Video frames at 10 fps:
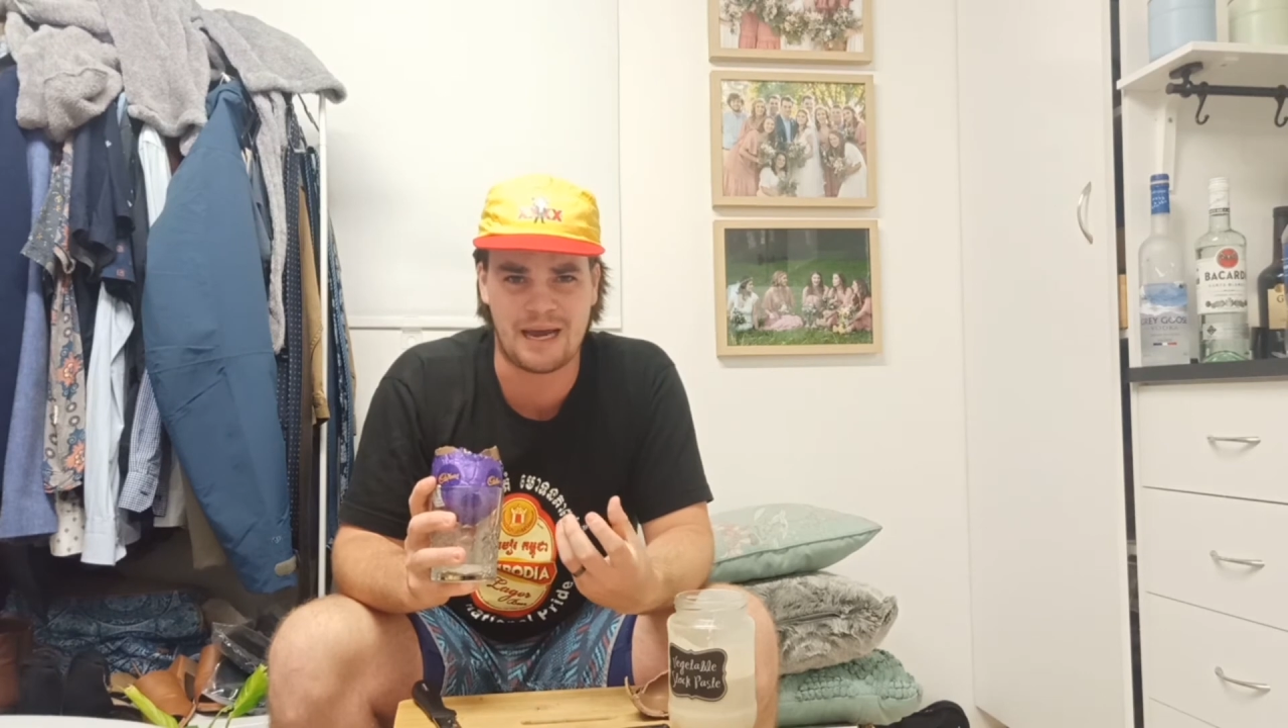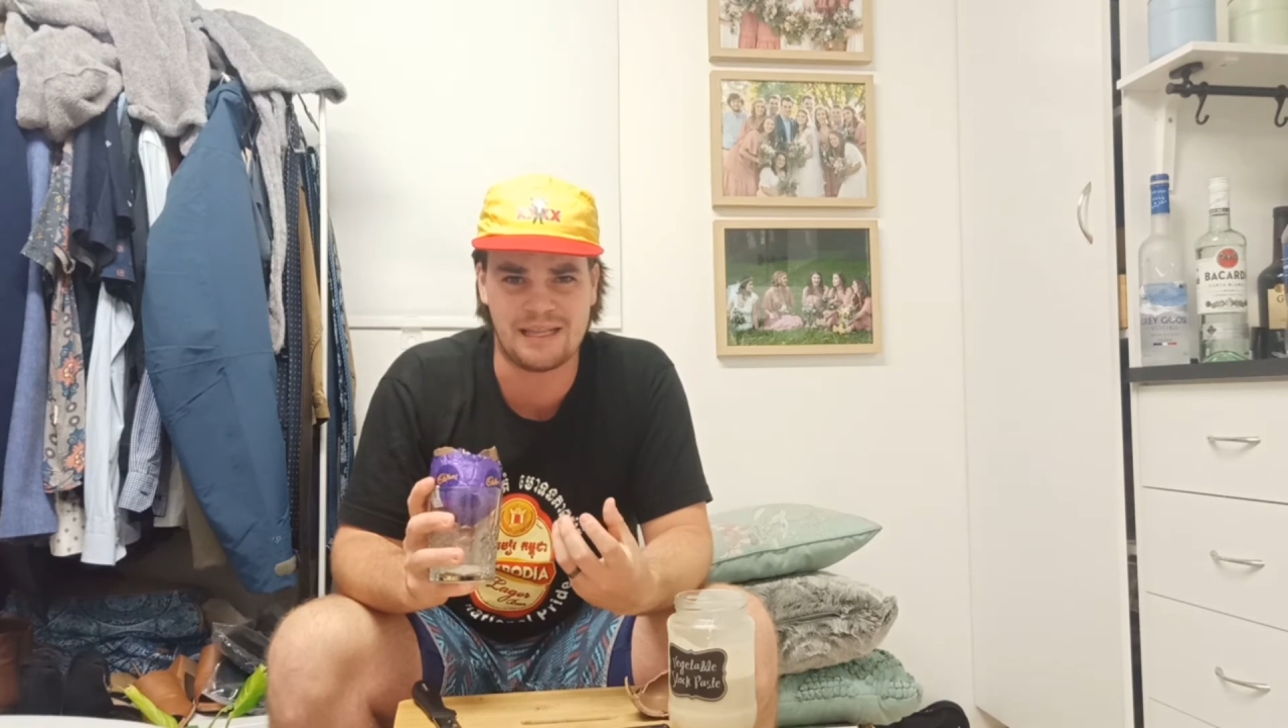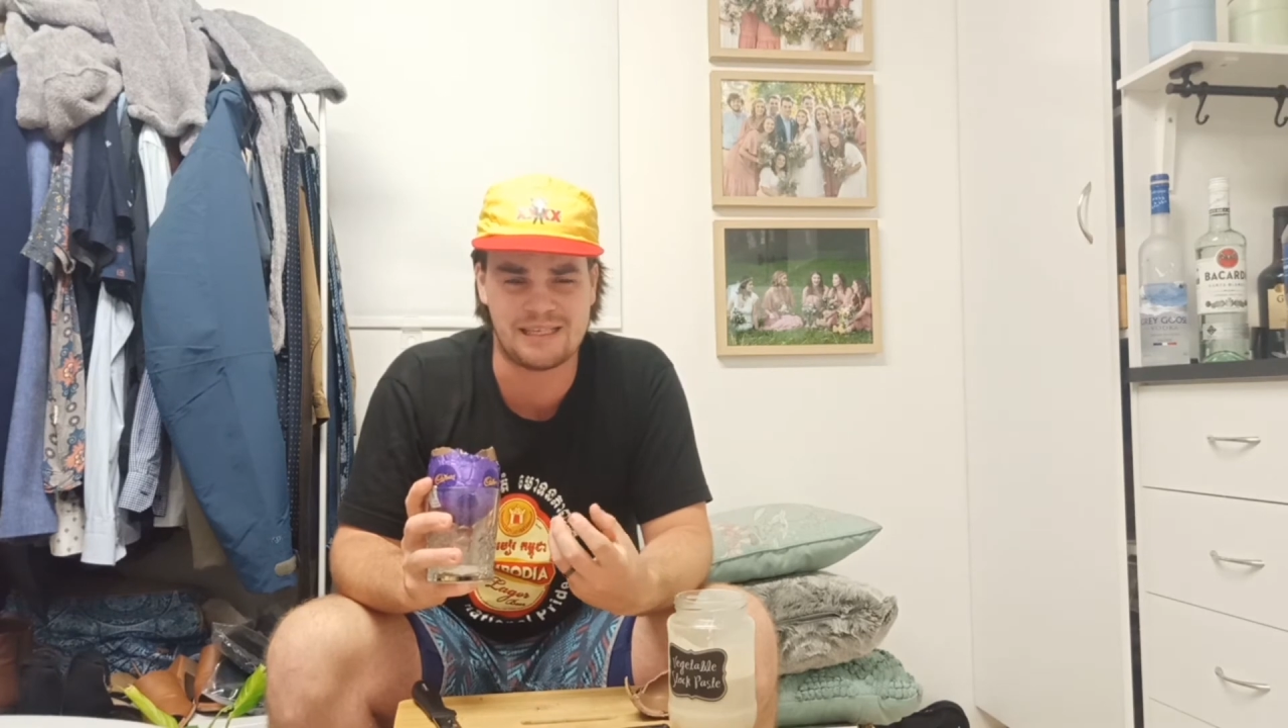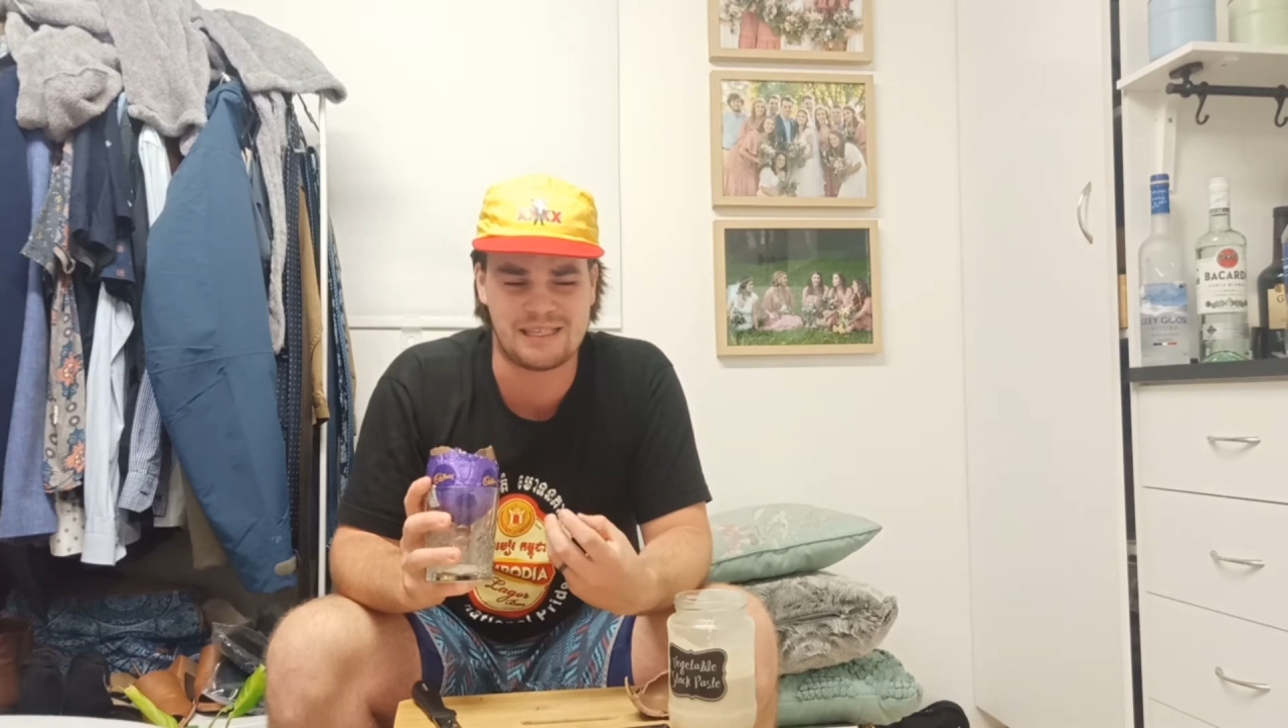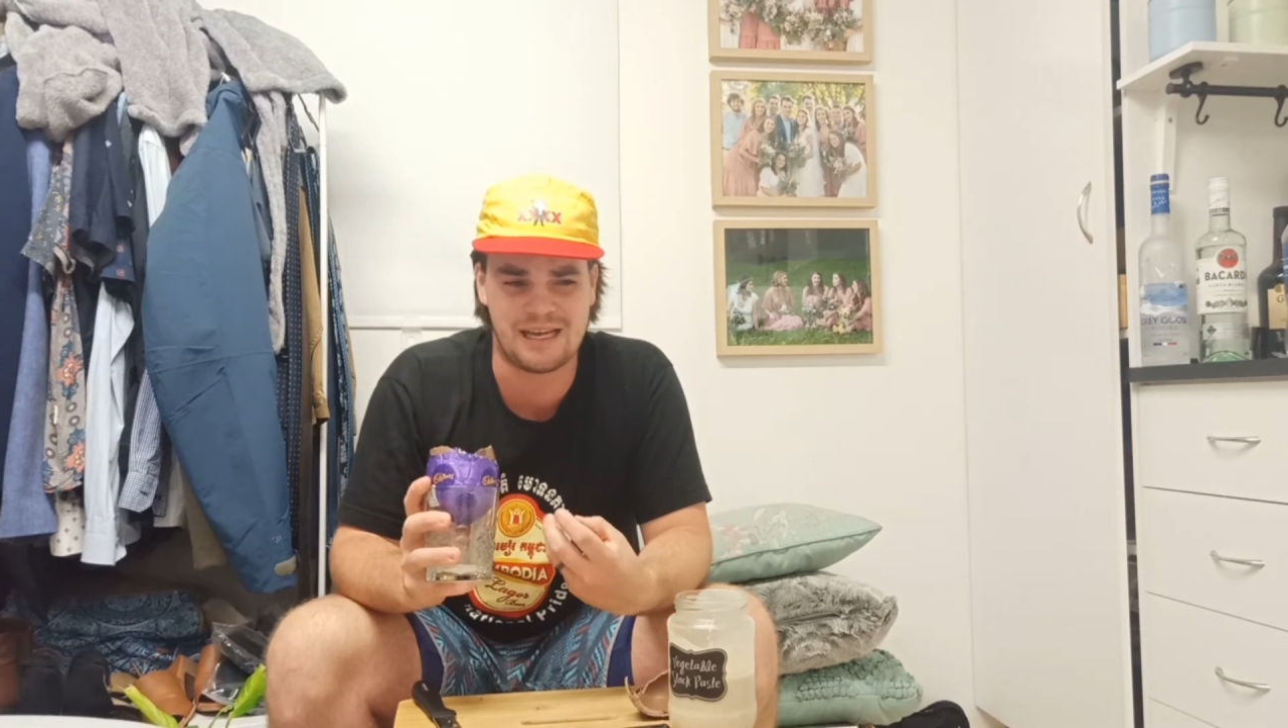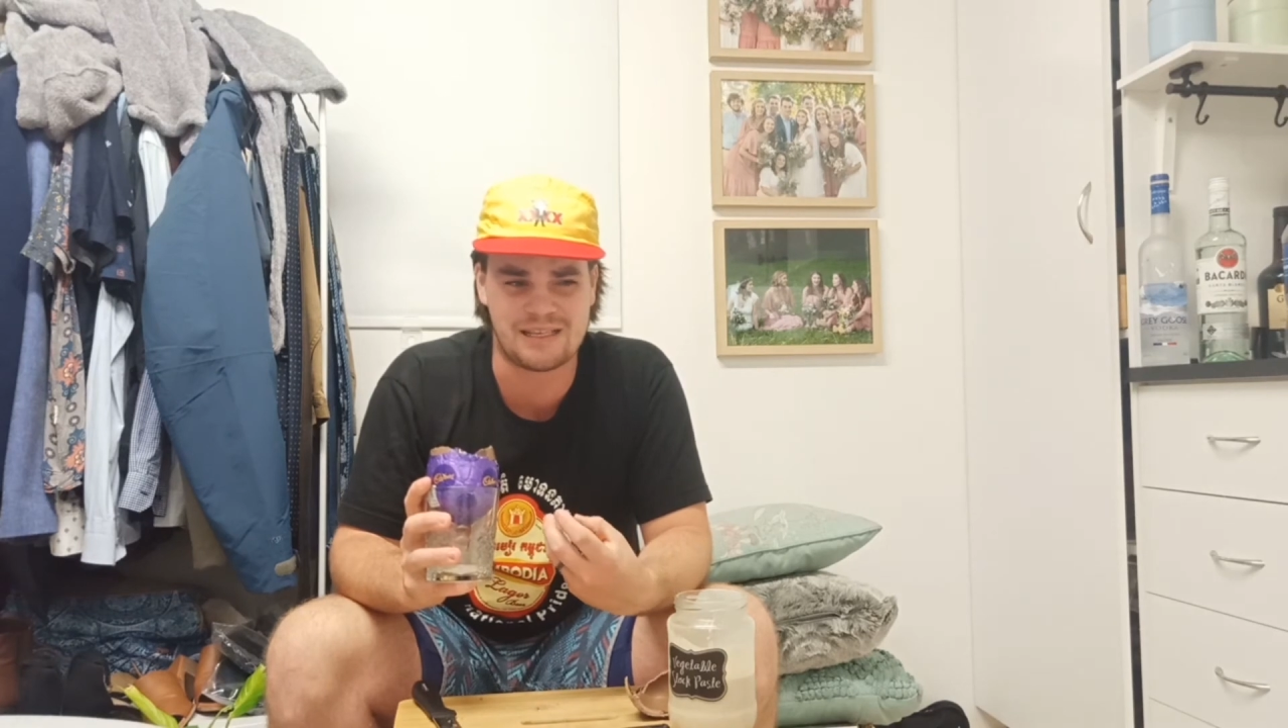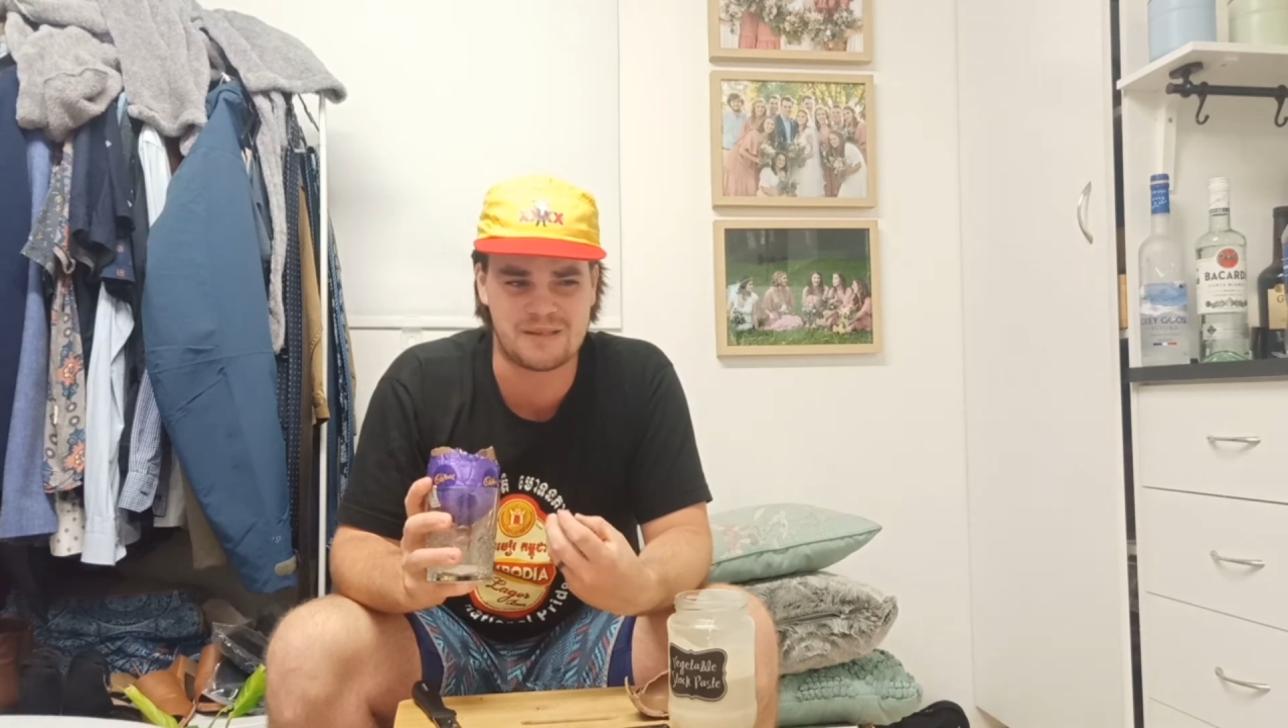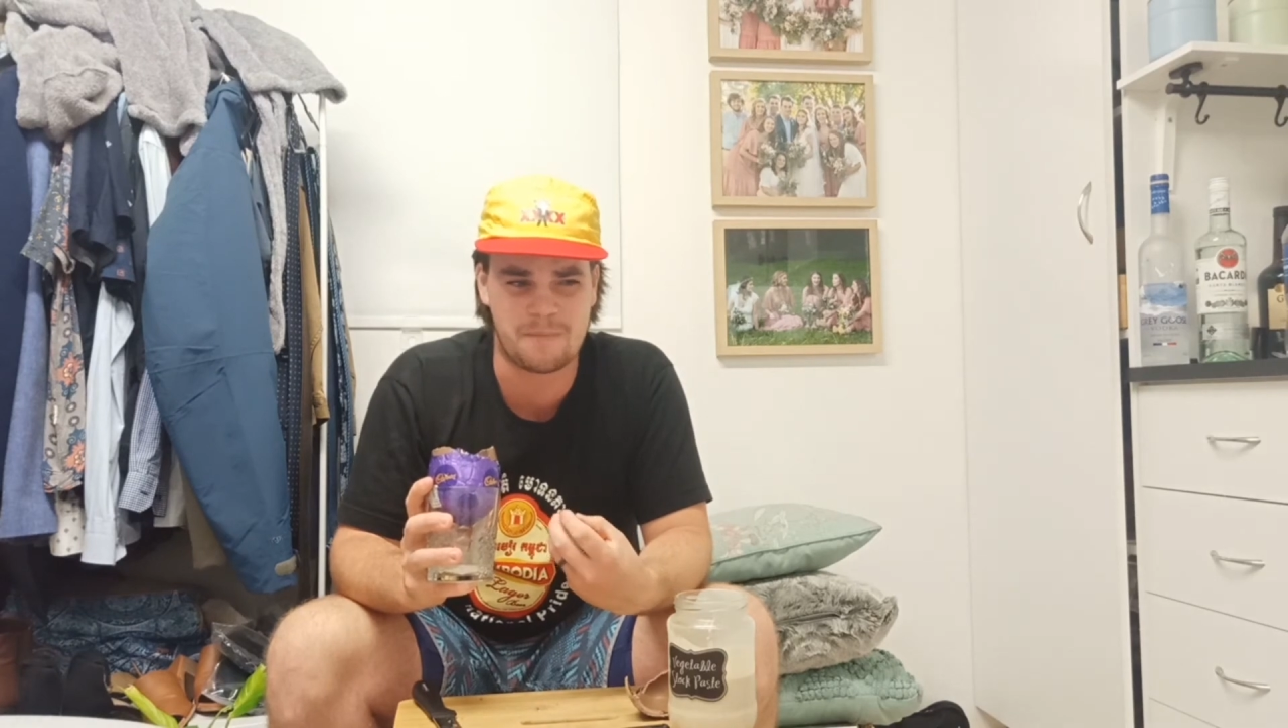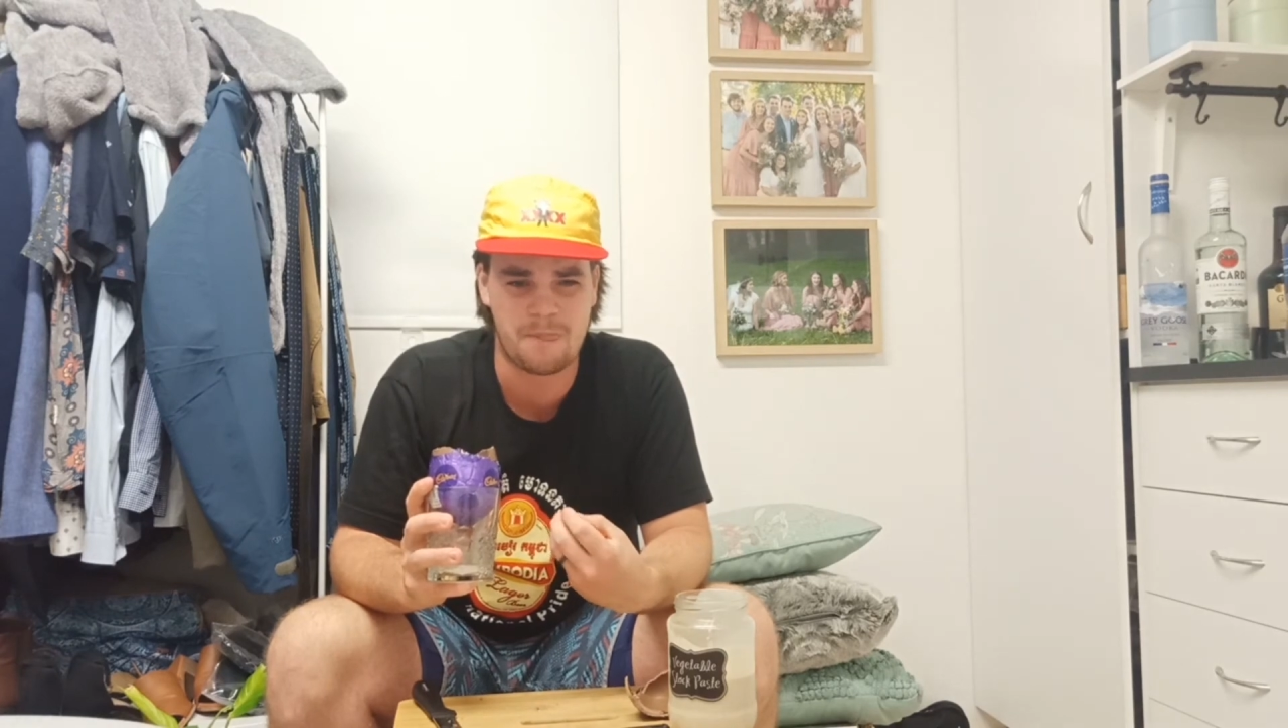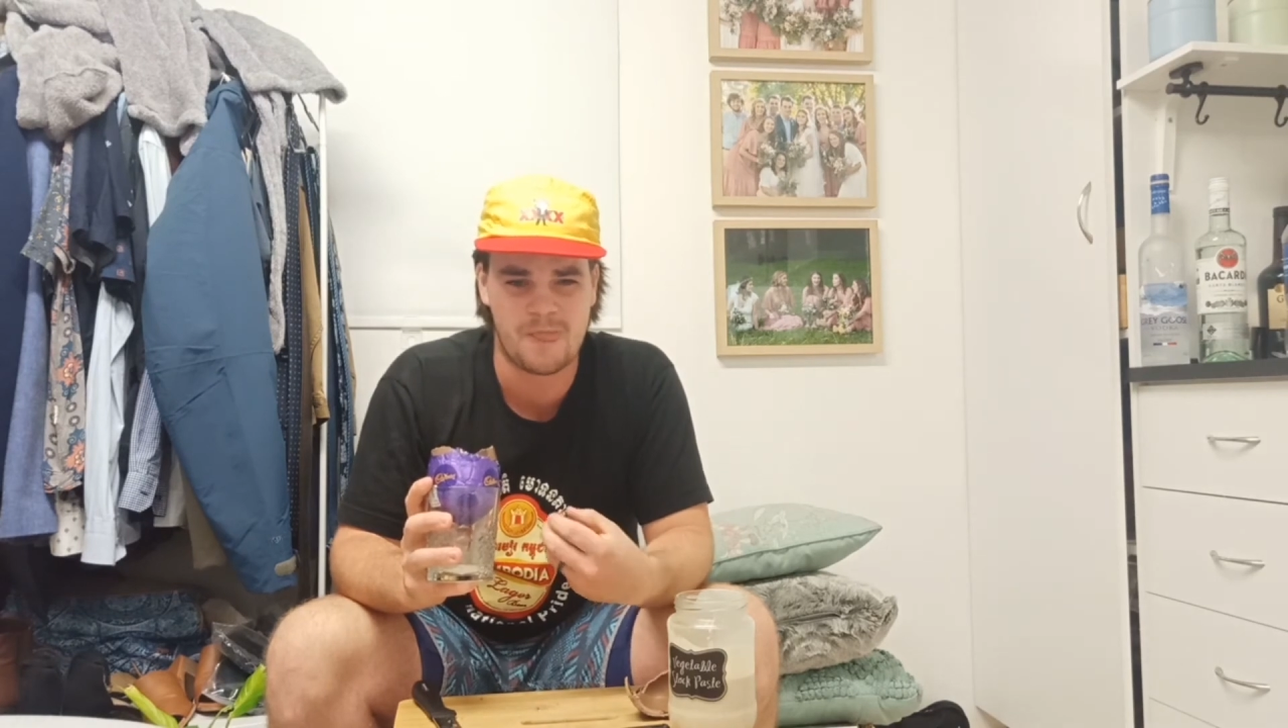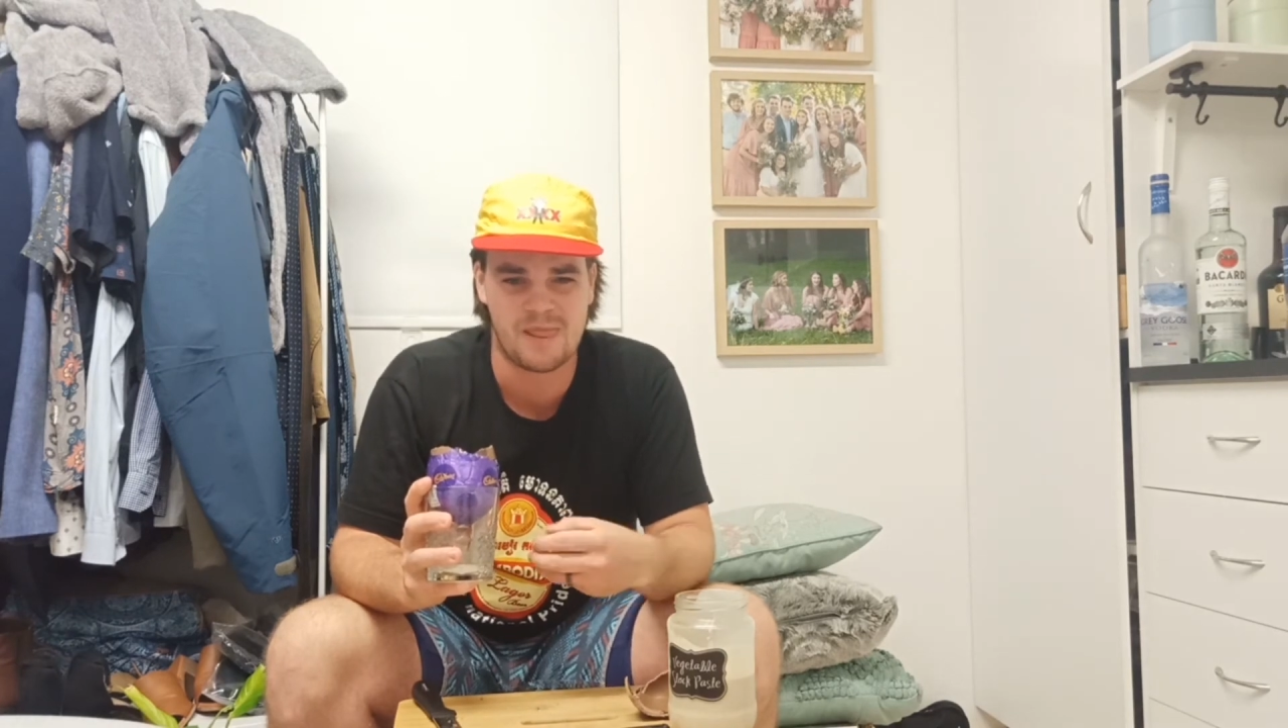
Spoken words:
Baileys does